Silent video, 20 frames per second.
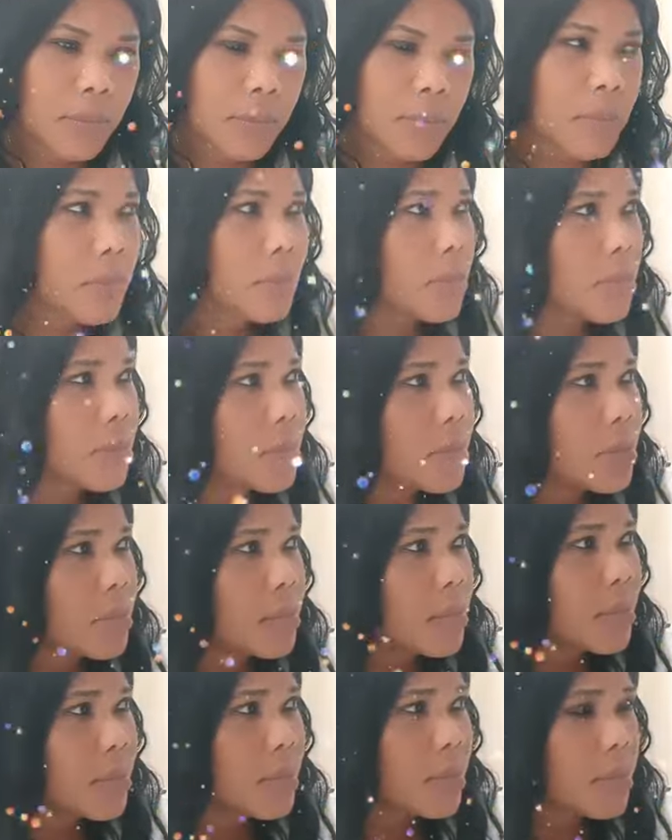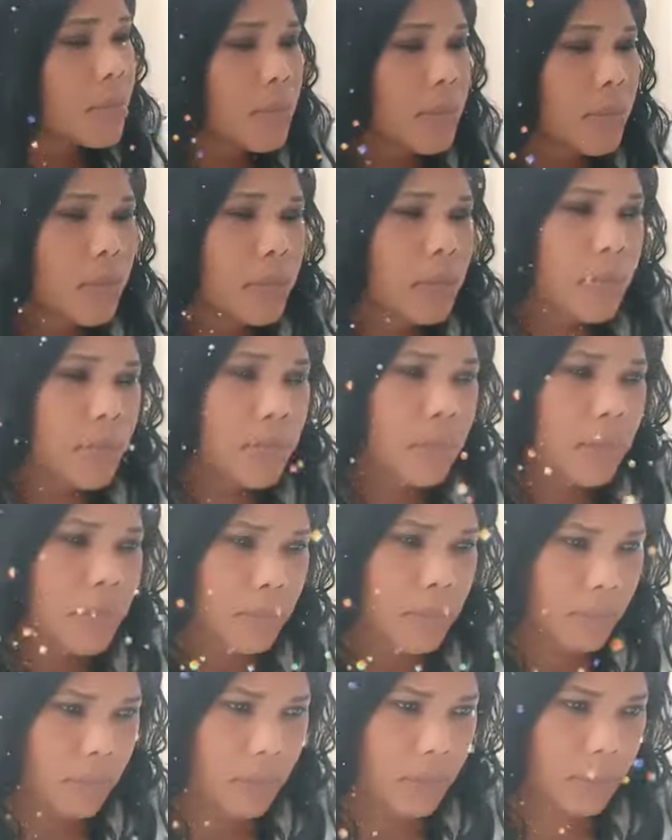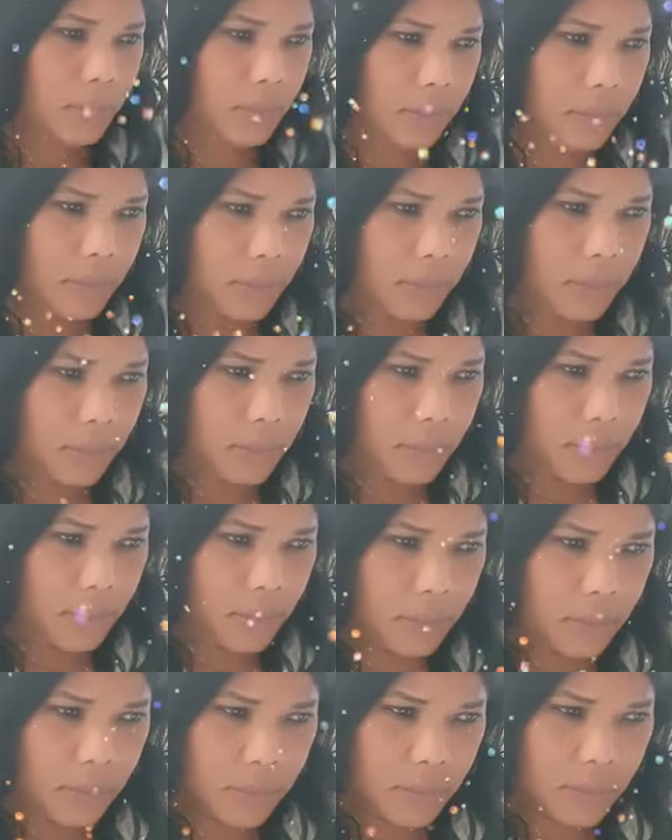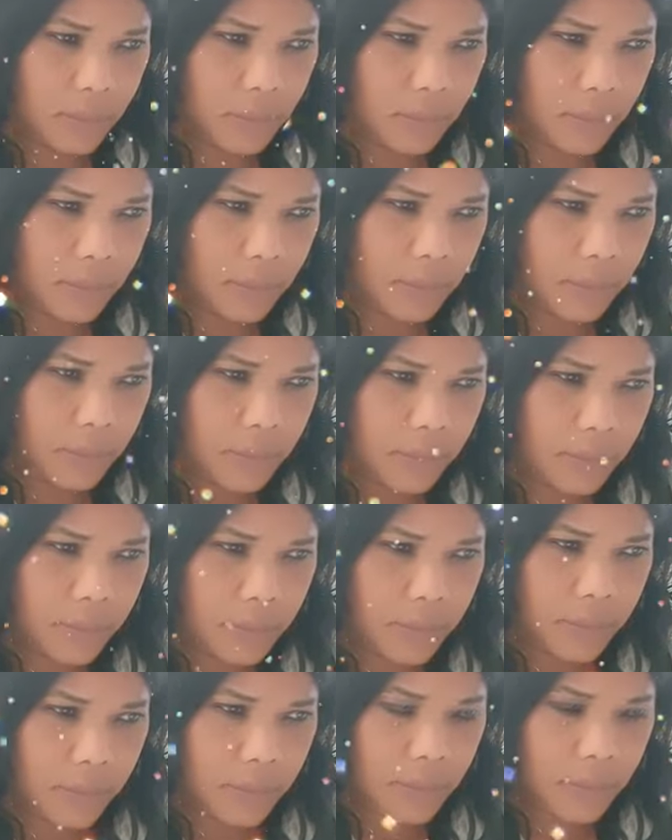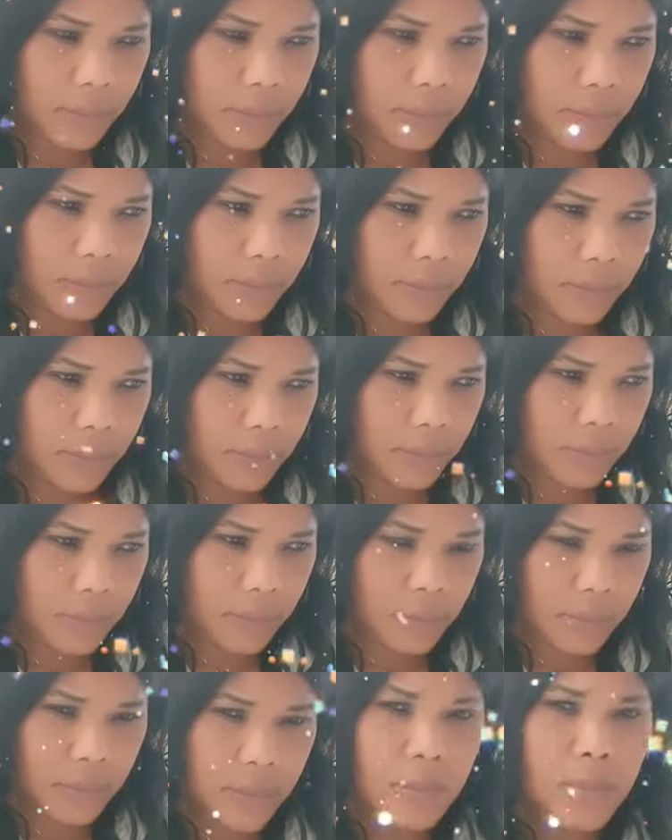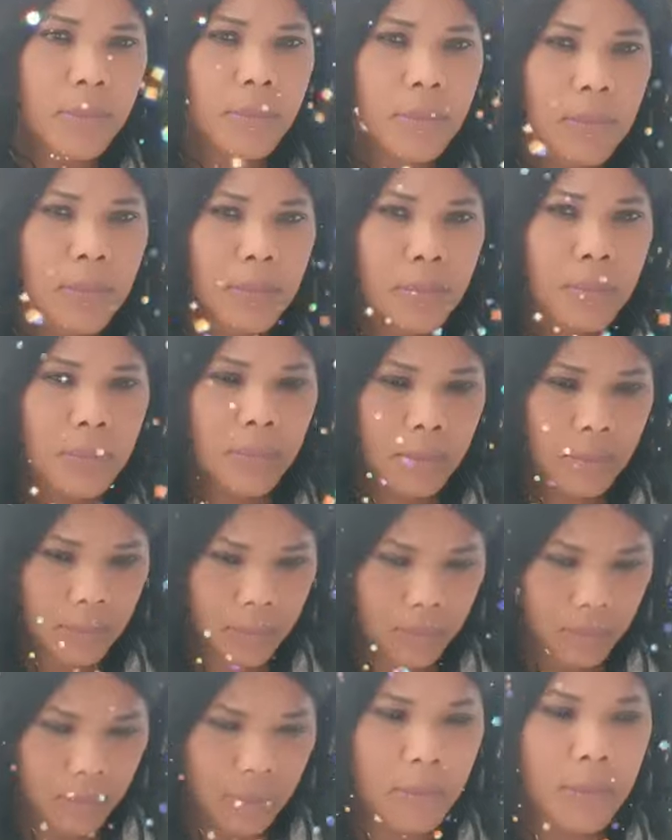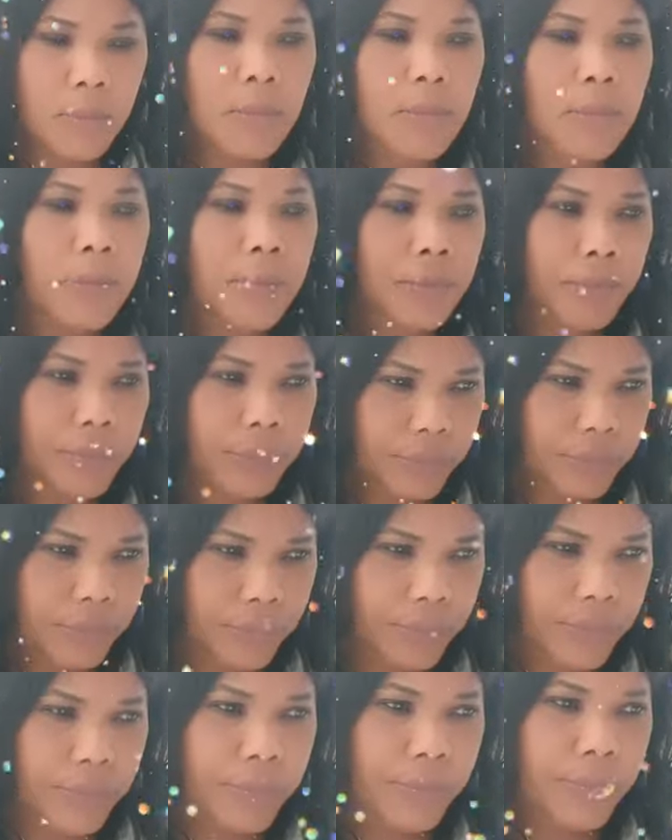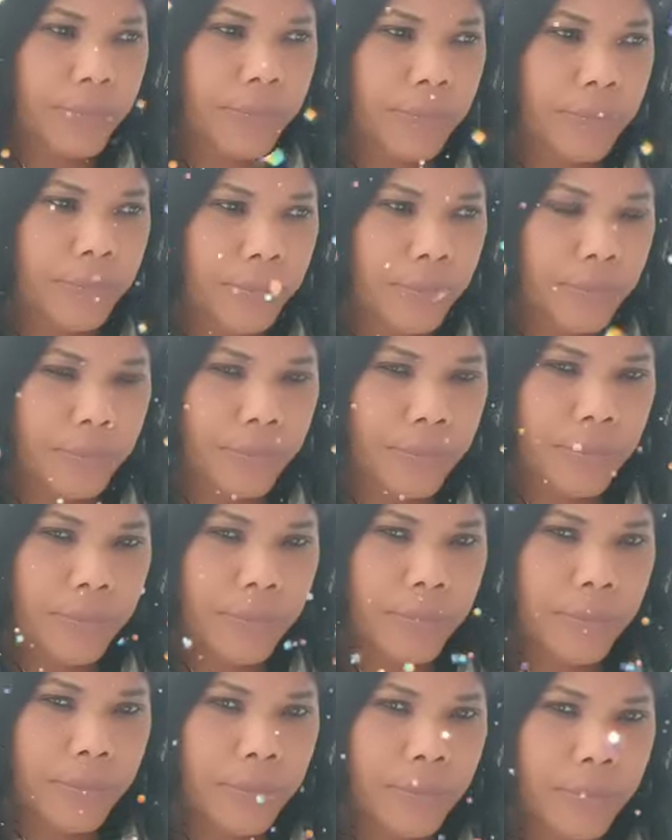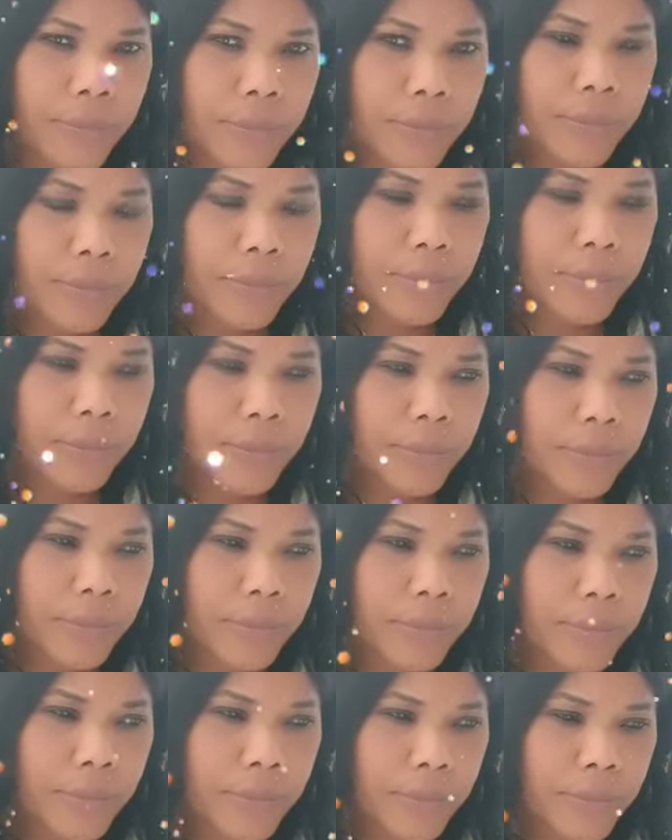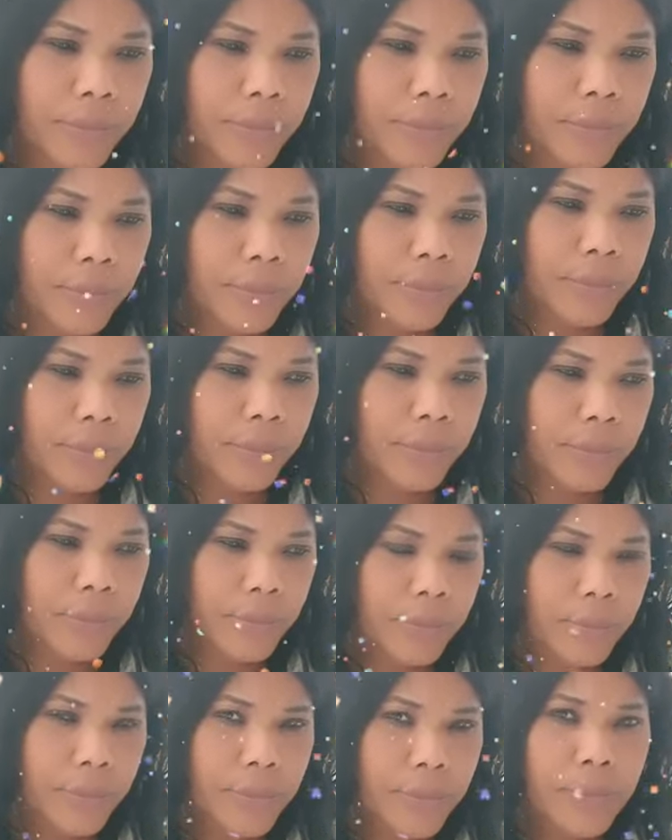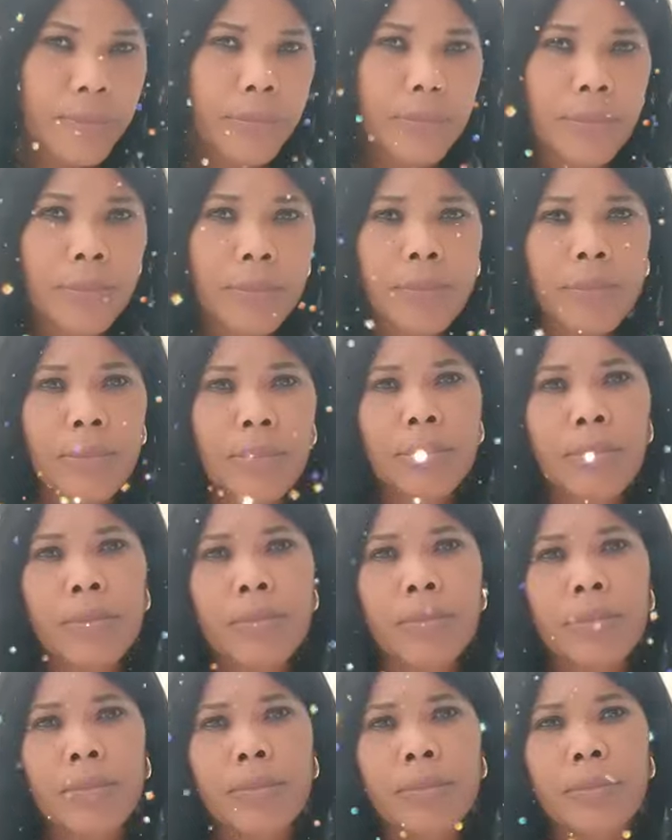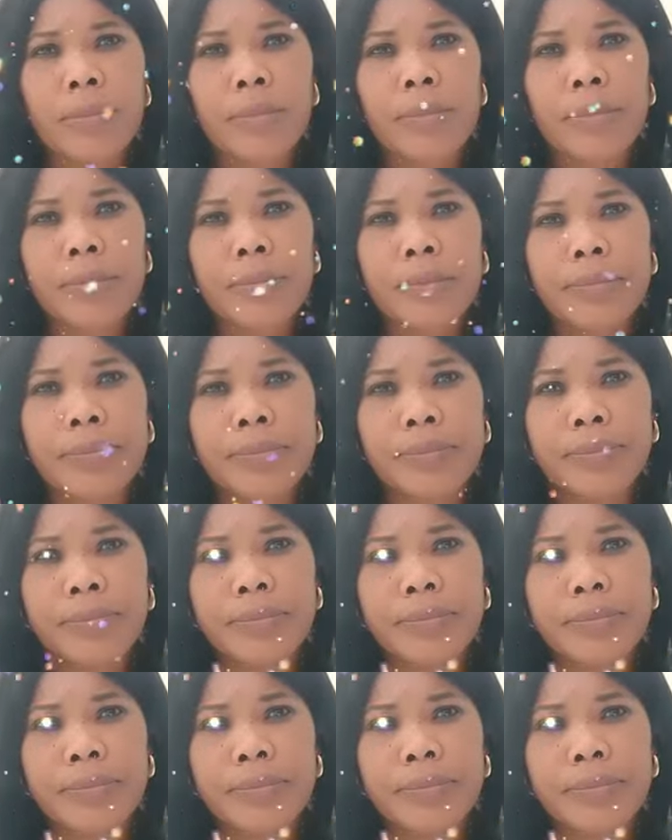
wage now, reduce the number of days they'll take the work. Now I know say that they are happy now, they shine teeth. Not knowing to that that you do and so that many people can't continue from where you stop.